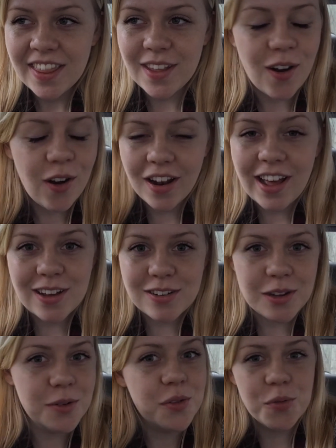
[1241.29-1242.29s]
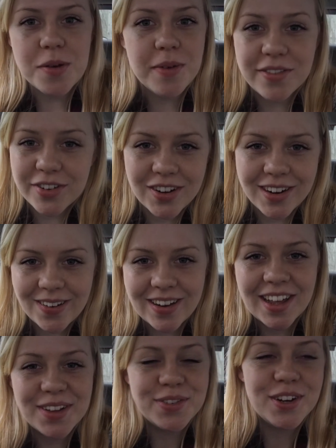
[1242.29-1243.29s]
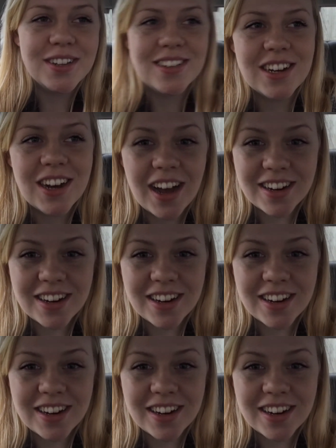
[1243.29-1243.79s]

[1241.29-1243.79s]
that all I could do was whip my phone out and get a photo.